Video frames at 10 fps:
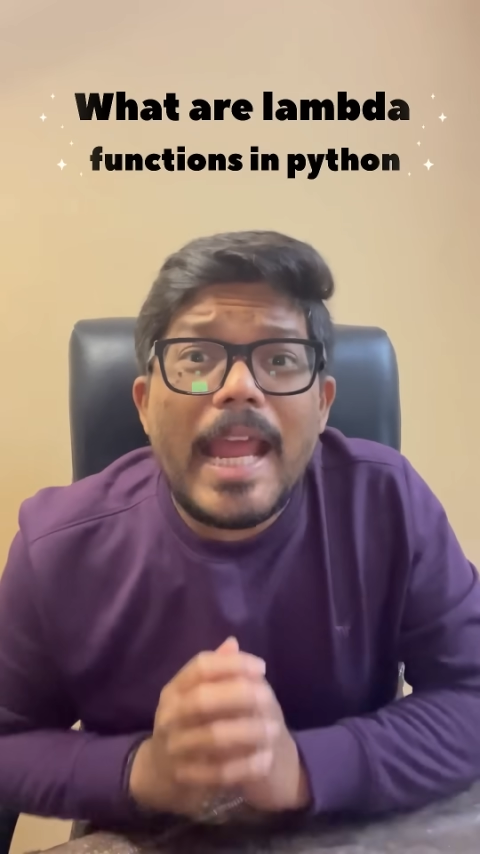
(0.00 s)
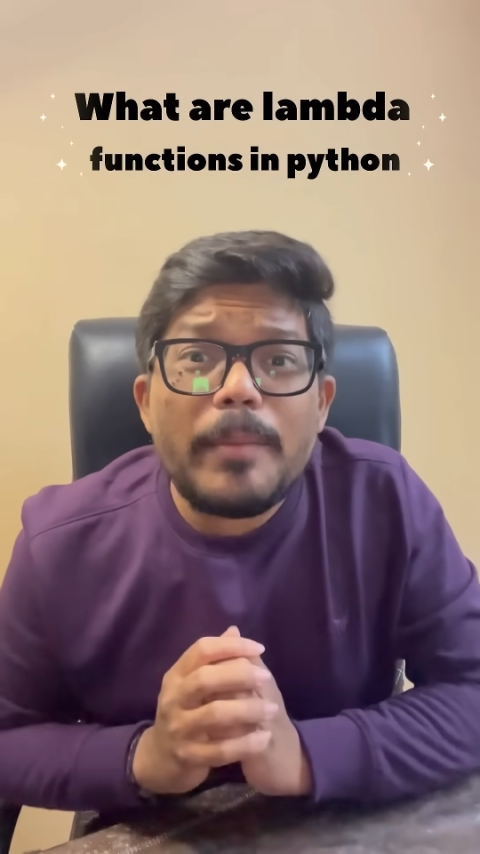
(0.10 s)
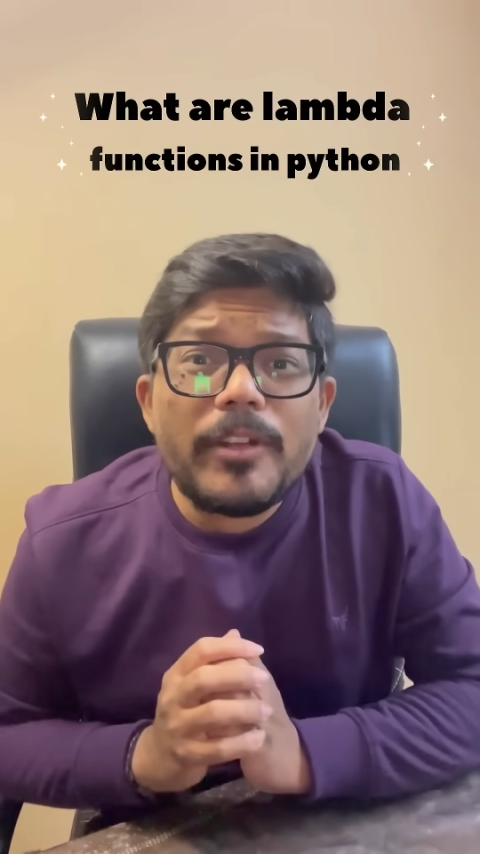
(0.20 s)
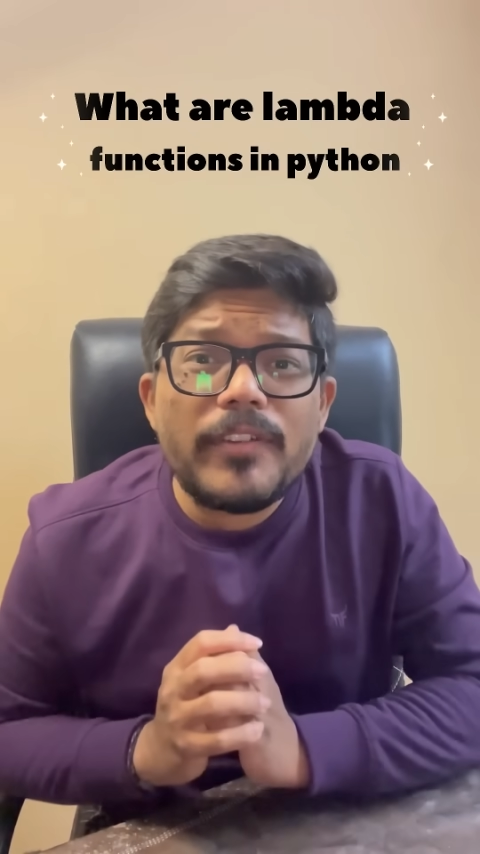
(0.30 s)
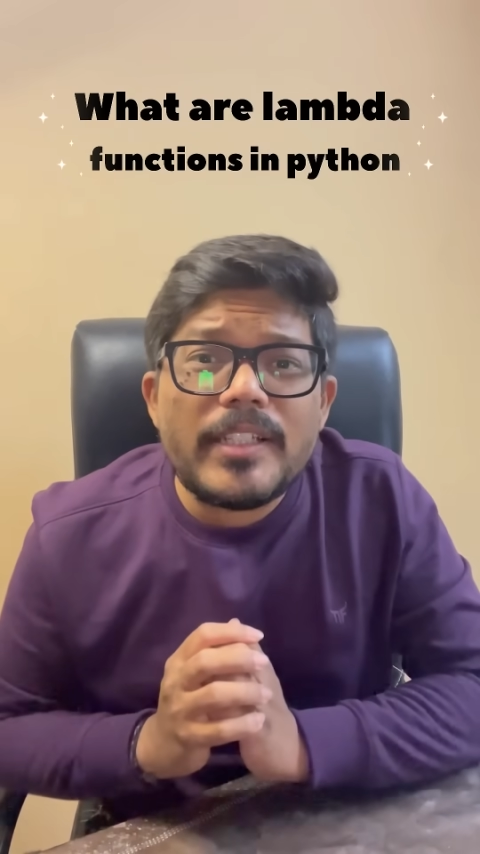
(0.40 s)

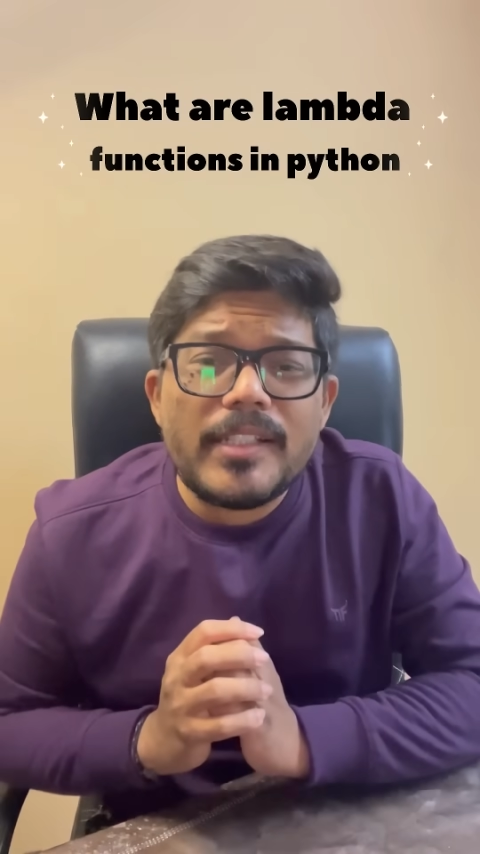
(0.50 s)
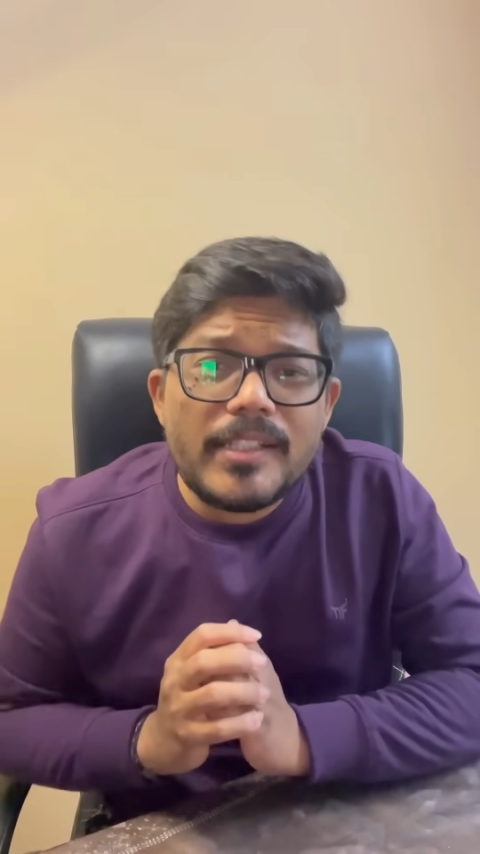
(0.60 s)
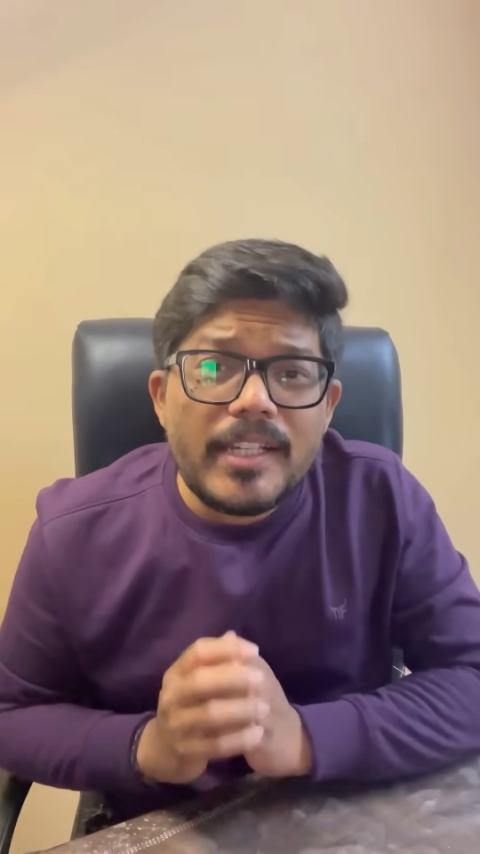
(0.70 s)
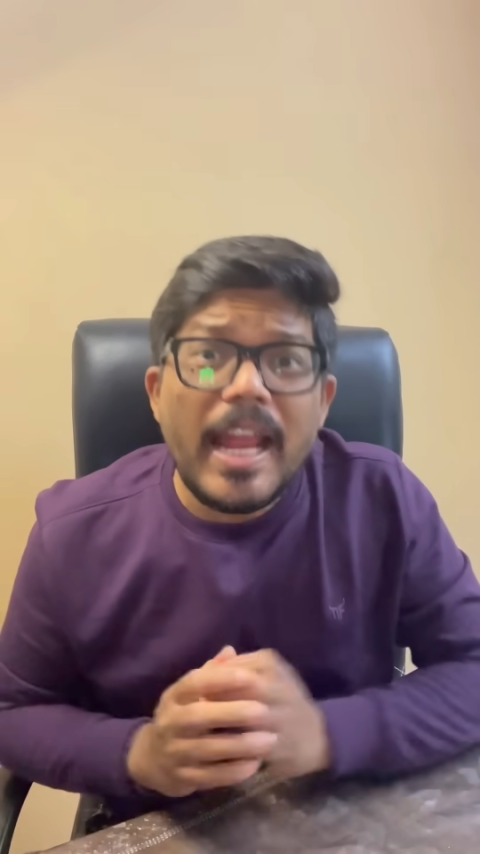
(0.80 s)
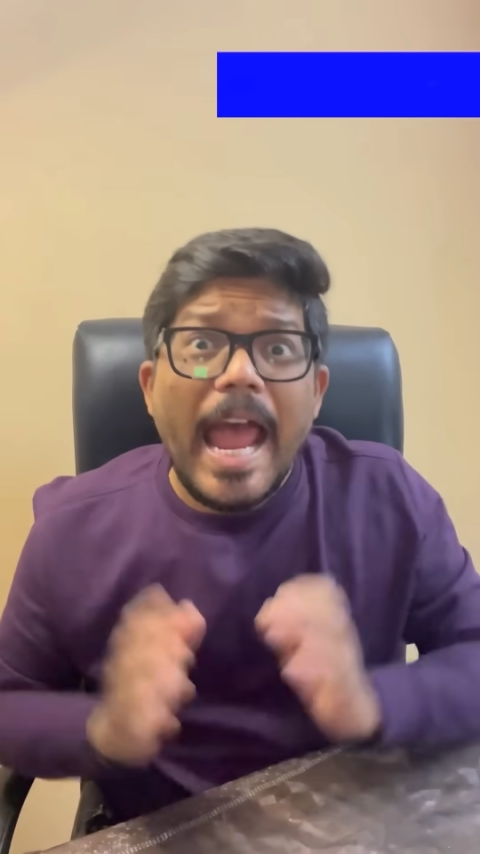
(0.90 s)
Lambda
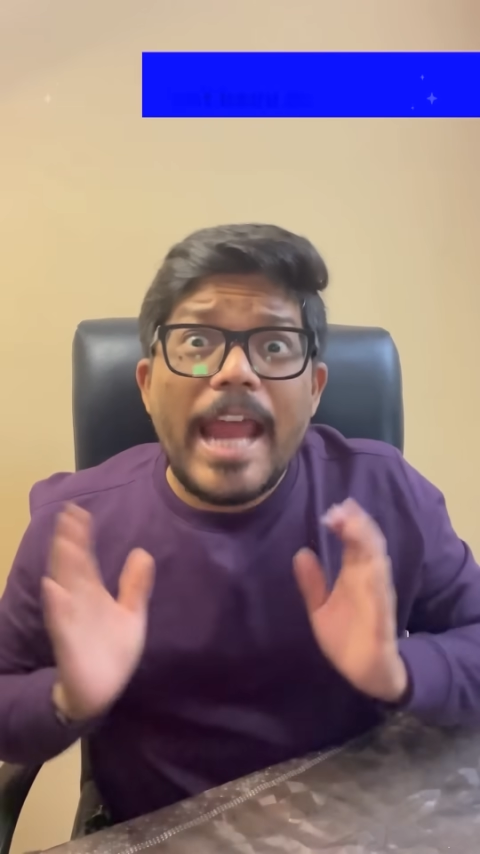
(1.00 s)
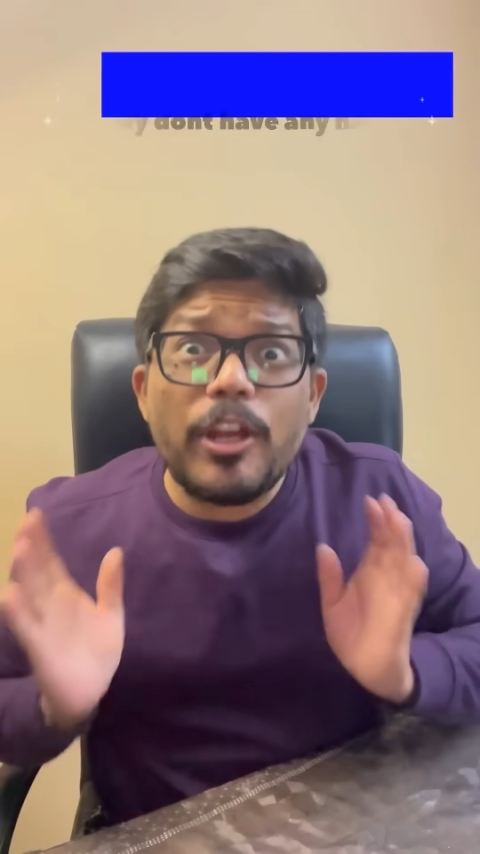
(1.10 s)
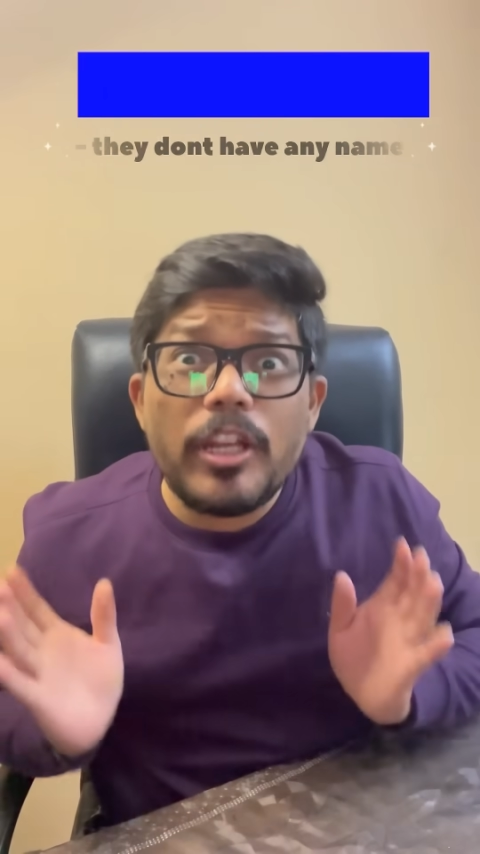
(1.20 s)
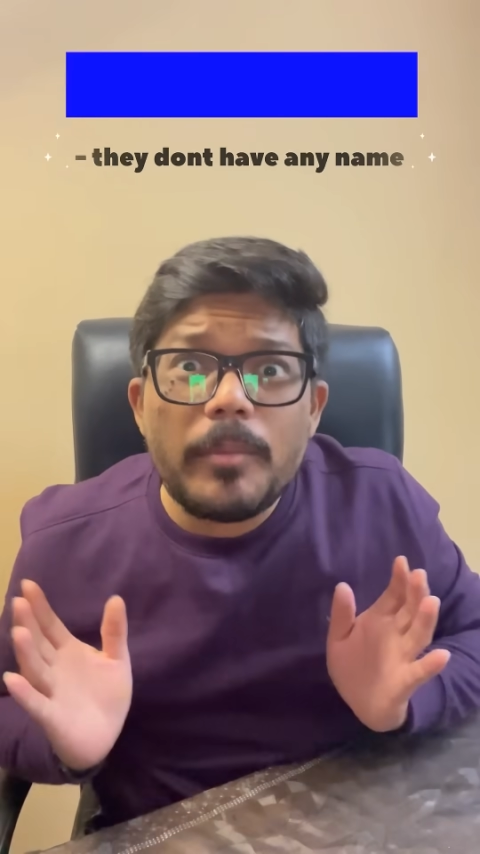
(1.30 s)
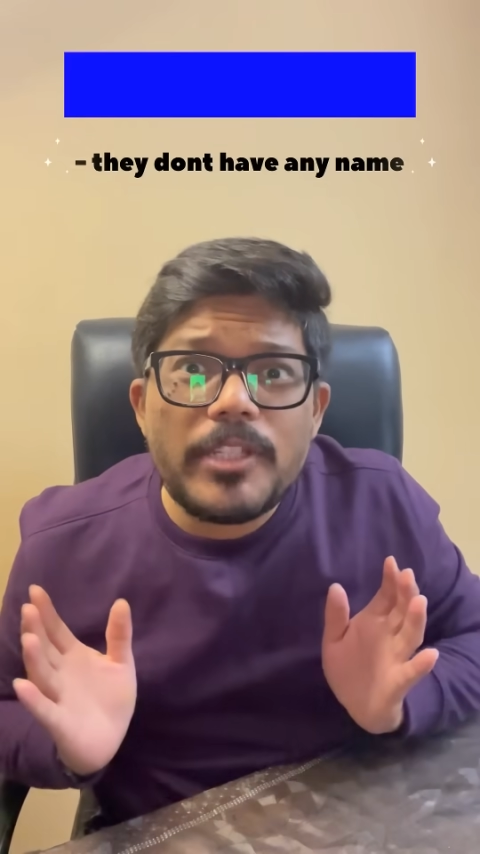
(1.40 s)
functions are
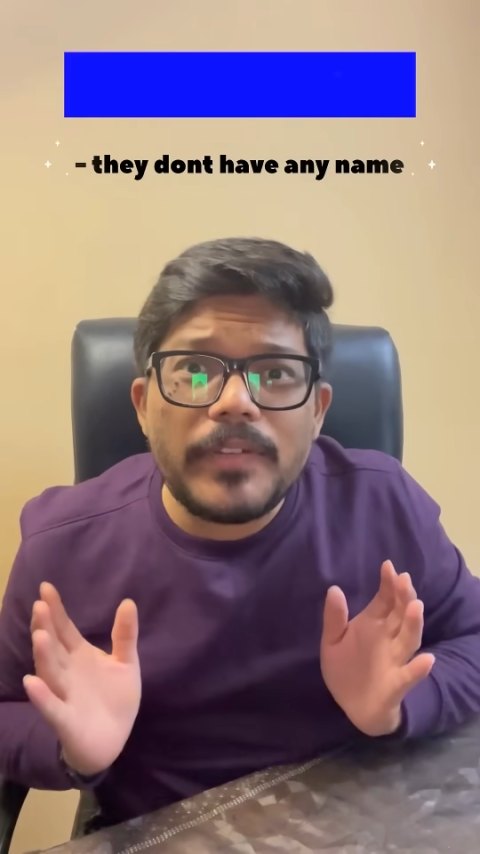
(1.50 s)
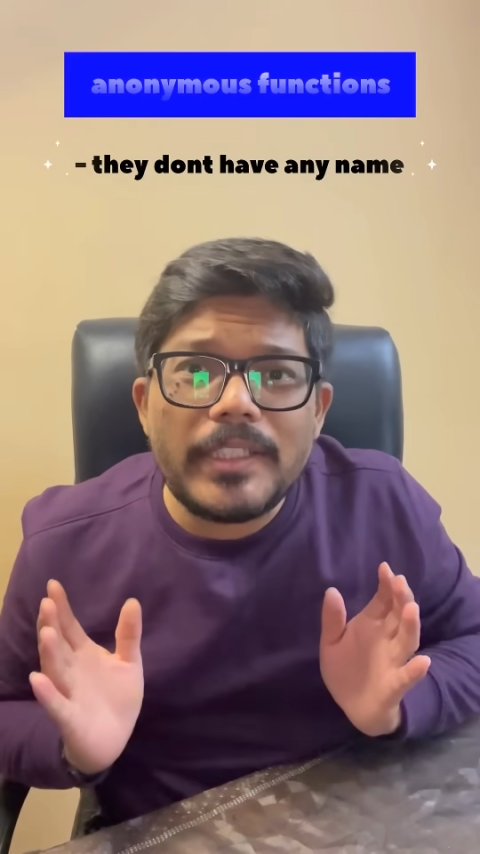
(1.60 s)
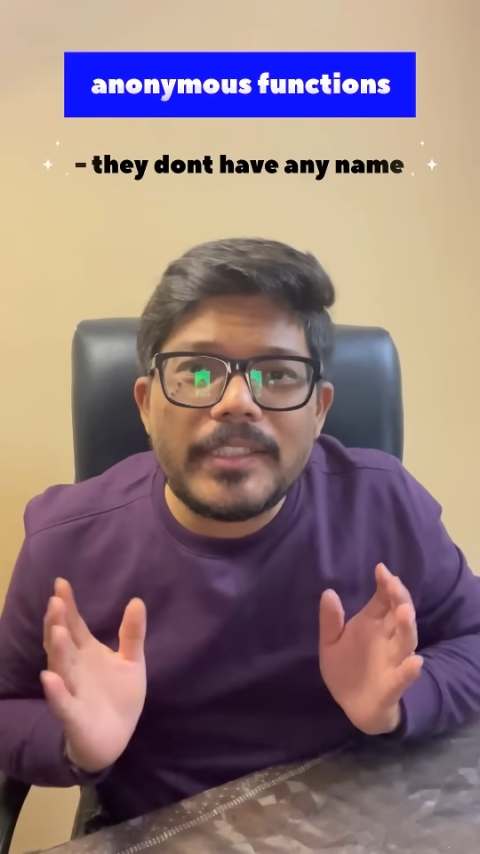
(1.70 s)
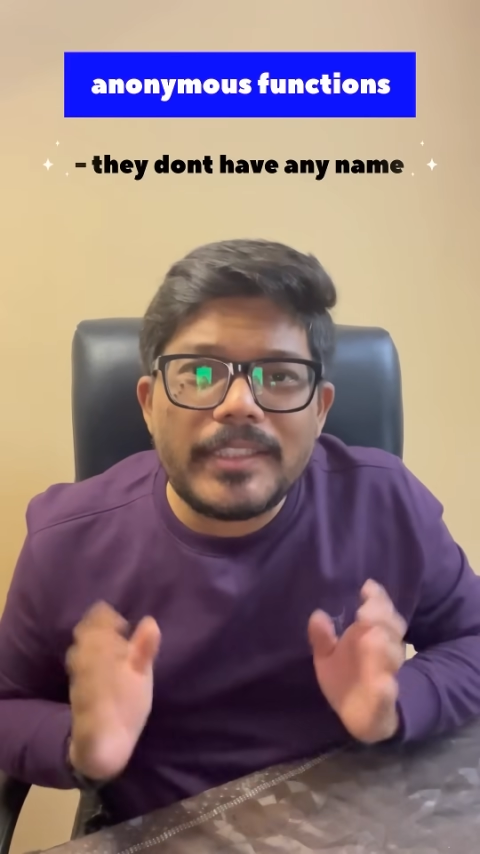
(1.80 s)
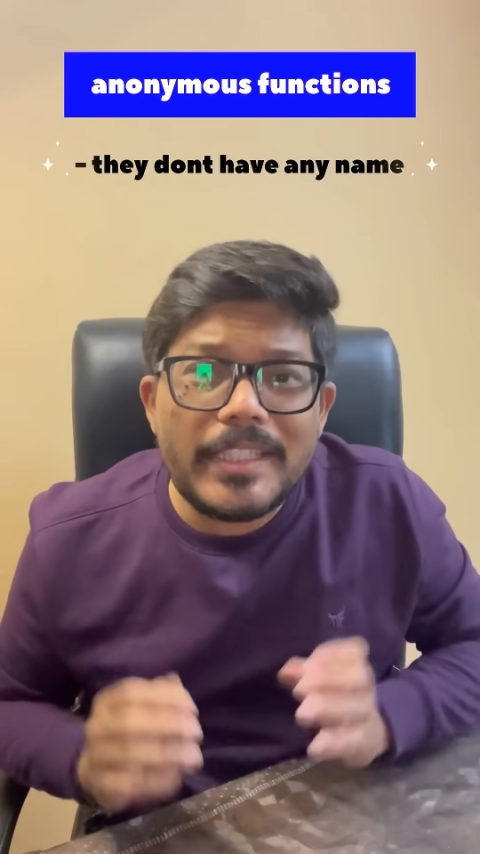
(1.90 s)
anonymous
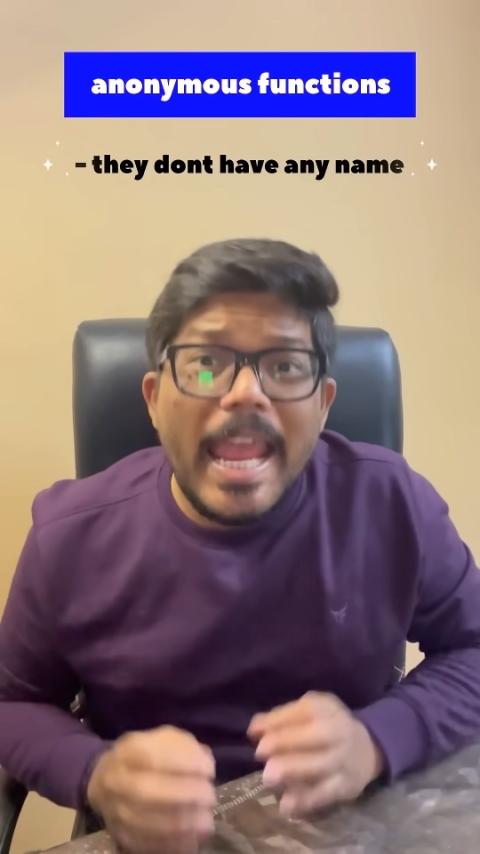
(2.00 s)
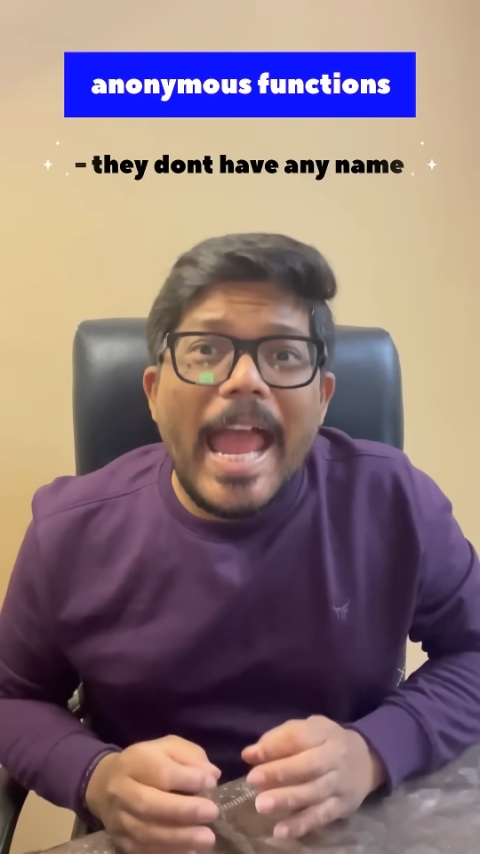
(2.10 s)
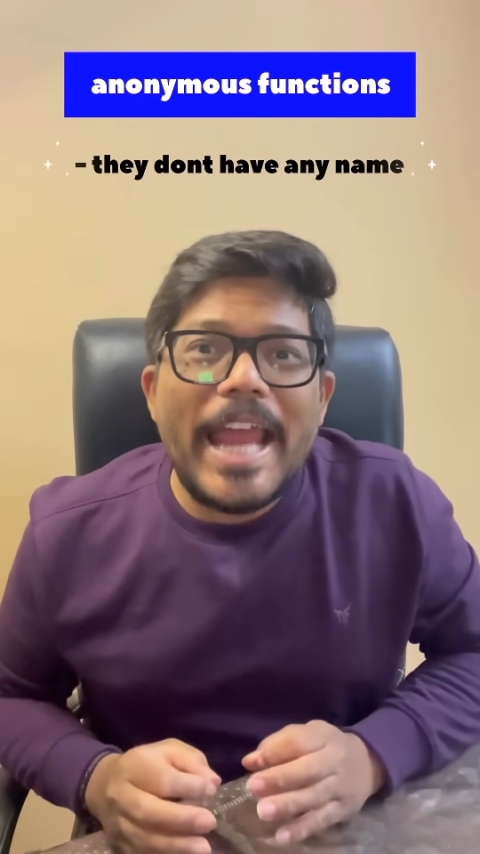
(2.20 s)
functions.